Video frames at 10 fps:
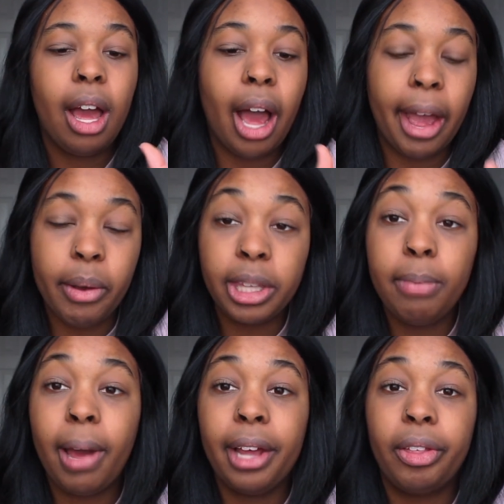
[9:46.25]
I only
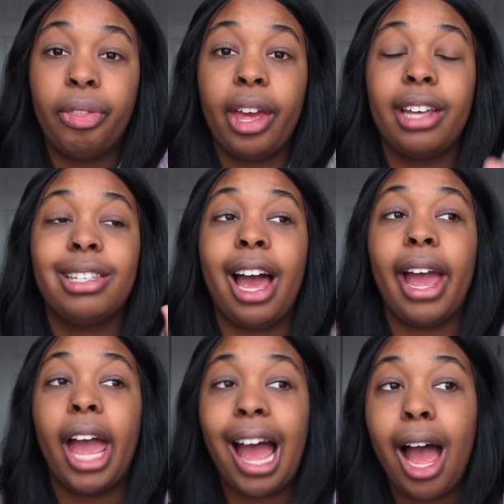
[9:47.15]
buy the things
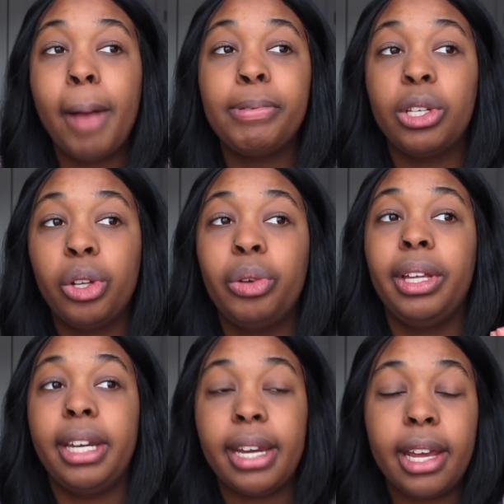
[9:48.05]
I
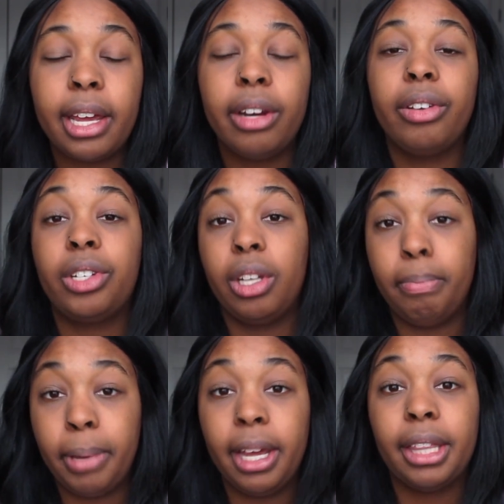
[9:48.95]
absolutely need to
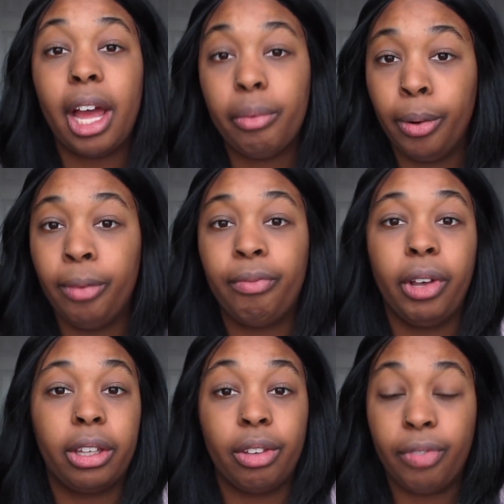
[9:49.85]
be in that room for
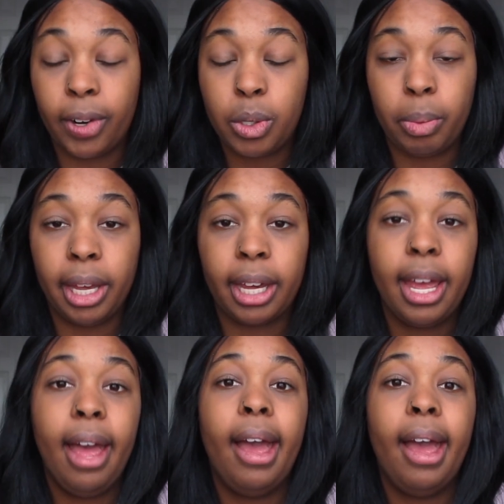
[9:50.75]
like the first week.